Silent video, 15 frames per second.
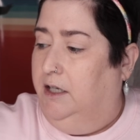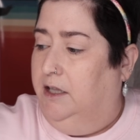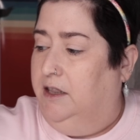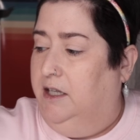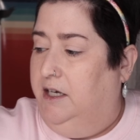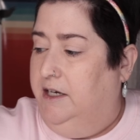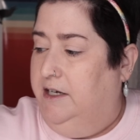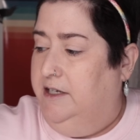
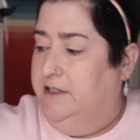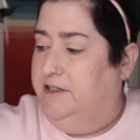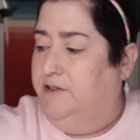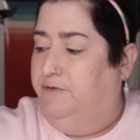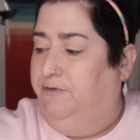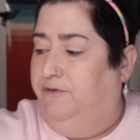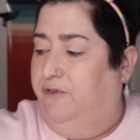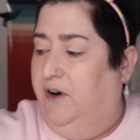let's
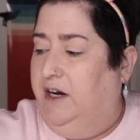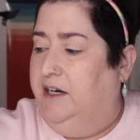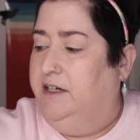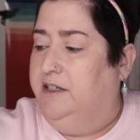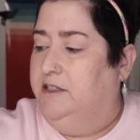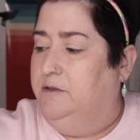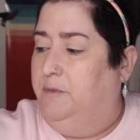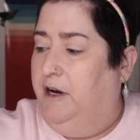
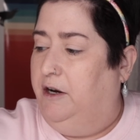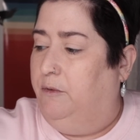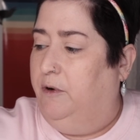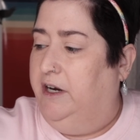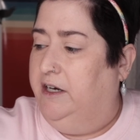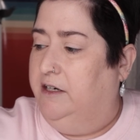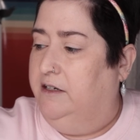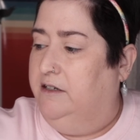find my
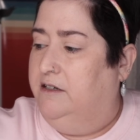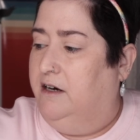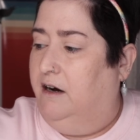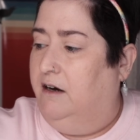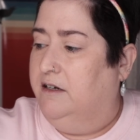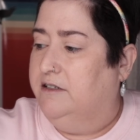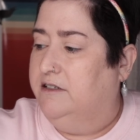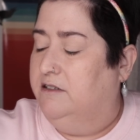Wayne
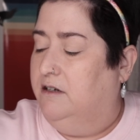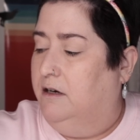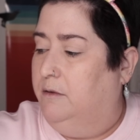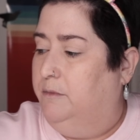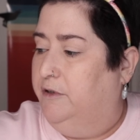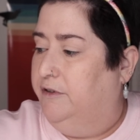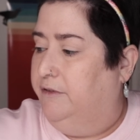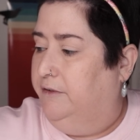Goss
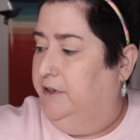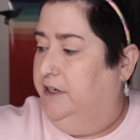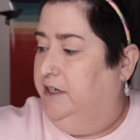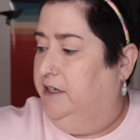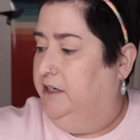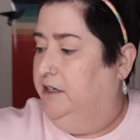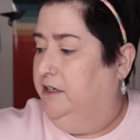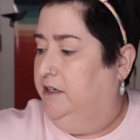number
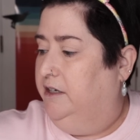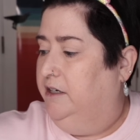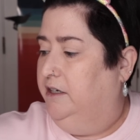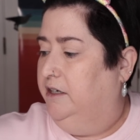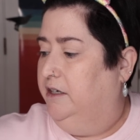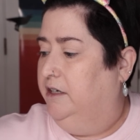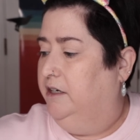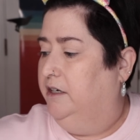three.